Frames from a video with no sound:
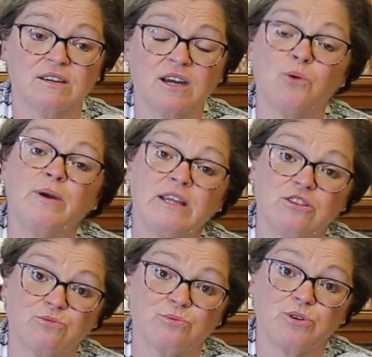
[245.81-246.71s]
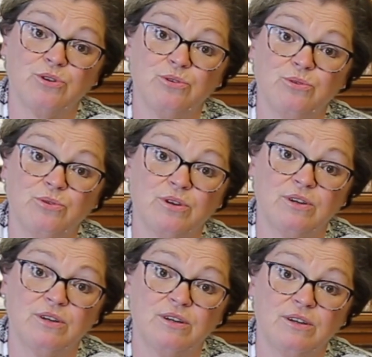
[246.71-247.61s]
going through
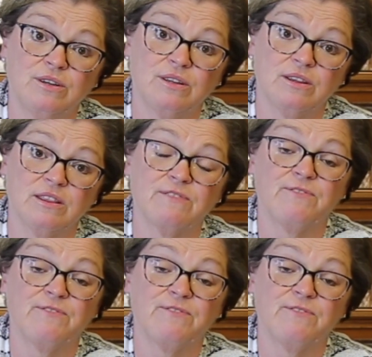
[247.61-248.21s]
the